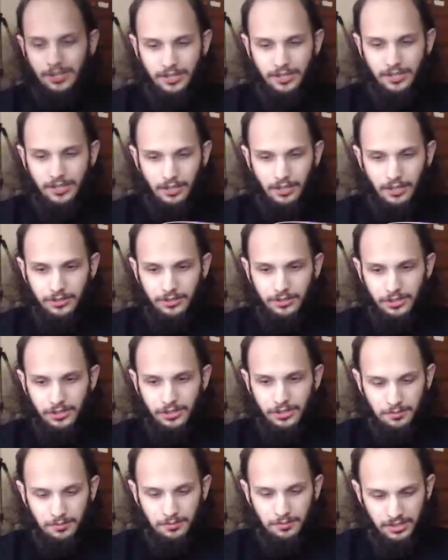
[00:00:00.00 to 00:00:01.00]

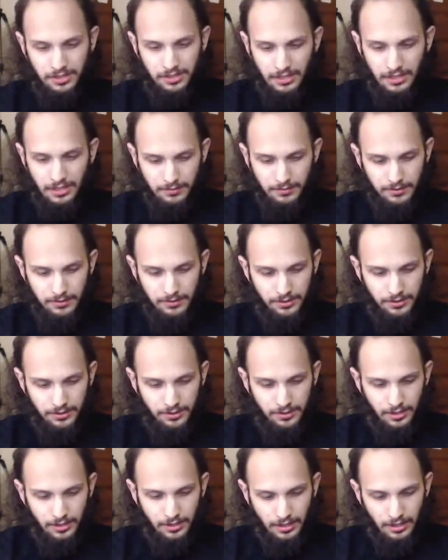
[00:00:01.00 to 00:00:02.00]
colors, but that
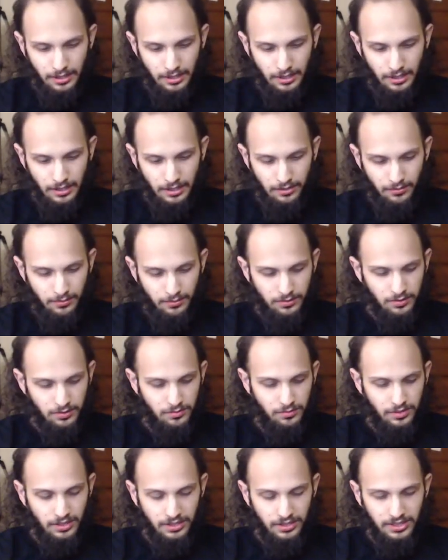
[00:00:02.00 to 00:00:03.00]
was
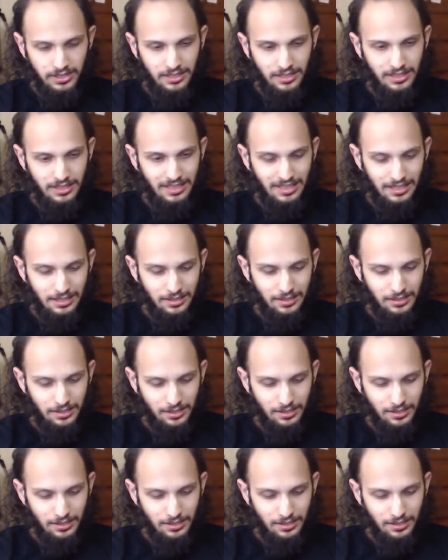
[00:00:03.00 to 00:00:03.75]
really neat.